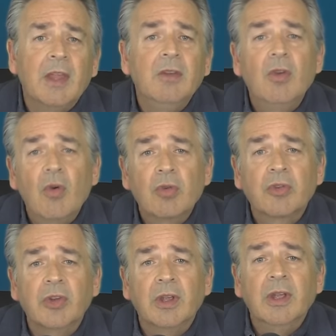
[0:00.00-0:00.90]
in
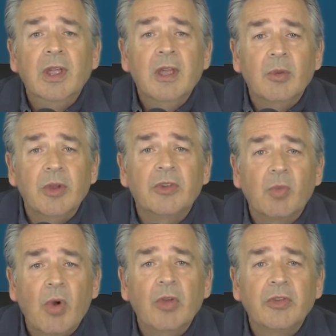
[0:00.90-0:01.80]
Yorkshire, which
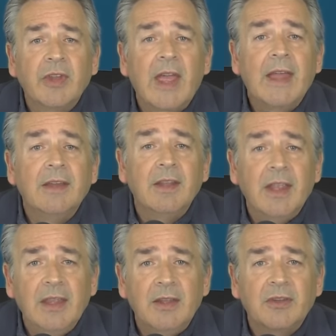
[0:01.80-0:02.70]
was and
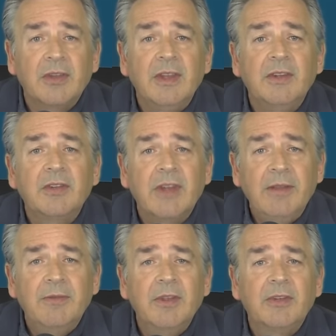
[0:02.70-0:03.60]
is the
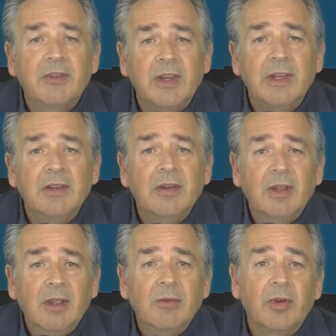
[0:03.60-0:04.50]
safest seat
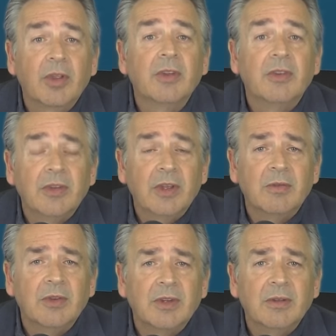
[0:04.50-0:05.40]
for a
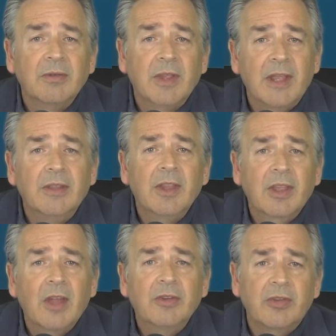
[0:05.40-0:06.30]
Conservative in the
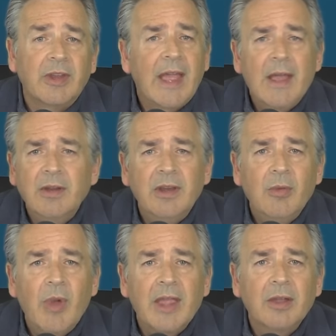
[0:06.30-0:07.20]
country. How did
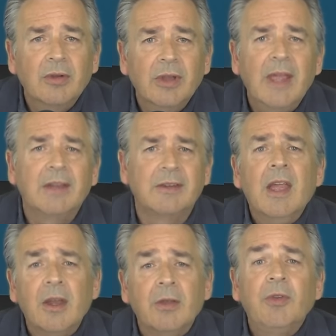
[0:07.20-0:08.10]
he wangle that?
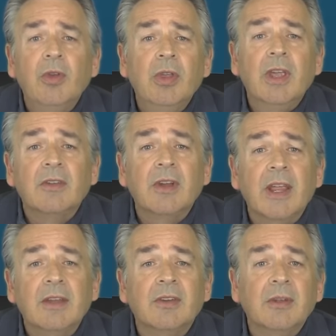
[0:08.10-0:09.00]
And a few years
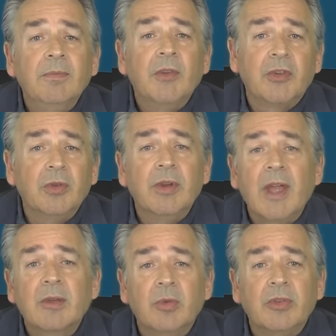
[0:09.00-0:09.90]
later,
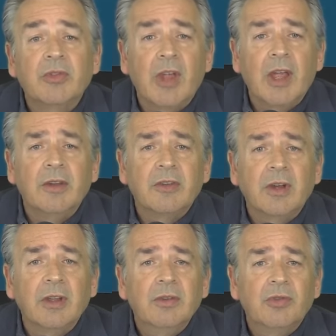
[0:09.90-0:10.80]
Sunak was
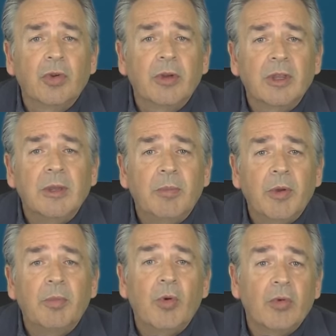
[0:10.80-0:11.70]
Chancellor during the
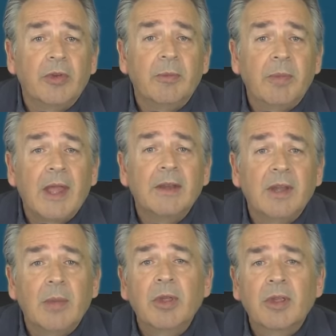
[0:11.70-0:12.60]
purported
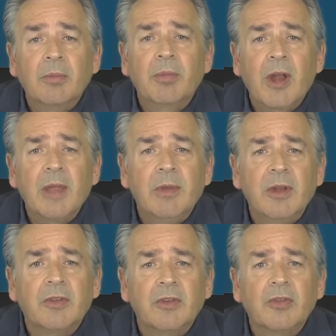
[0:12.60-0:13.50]
pandemic and Prime
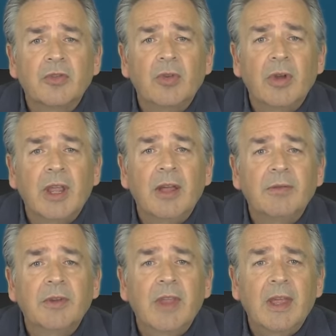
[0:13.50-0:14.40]
Minister shortly
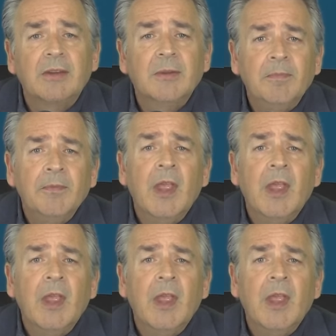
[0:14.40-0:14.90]
after that.